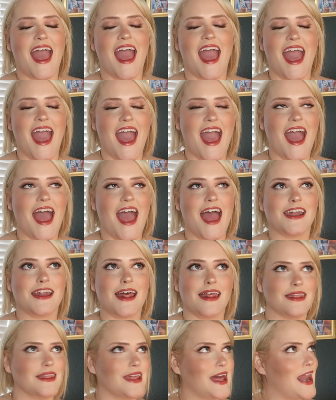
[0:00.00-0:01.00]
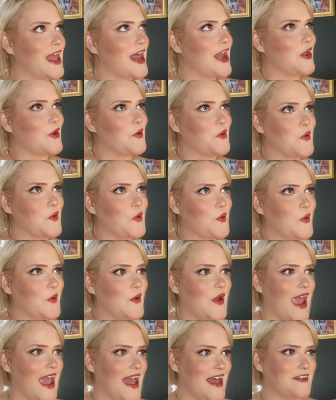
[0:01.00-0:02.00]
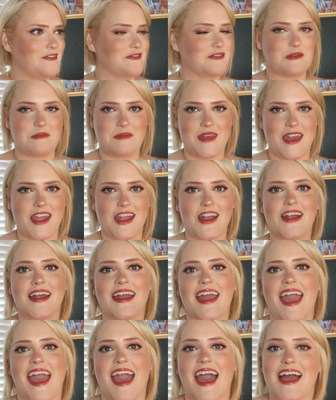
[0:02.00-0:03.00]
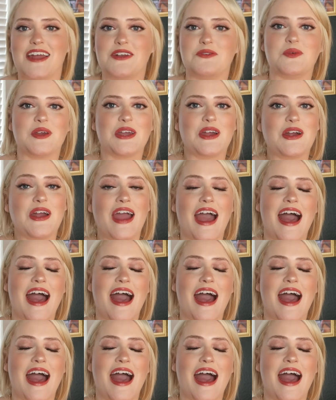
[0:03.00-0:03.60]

and then it ran from there and we are